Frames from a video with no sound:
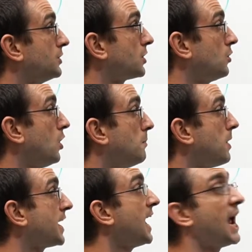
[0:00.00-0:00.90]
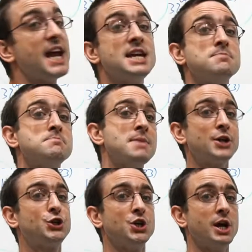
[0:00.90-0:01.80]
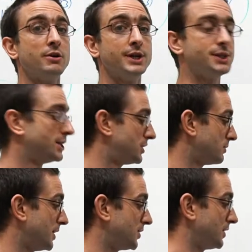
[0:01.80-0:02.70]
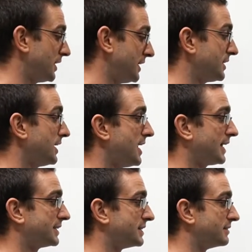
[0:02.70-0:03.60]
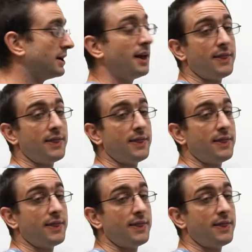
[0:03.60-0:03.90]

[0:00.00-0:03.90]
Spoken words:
So, my imaginary situation is negative.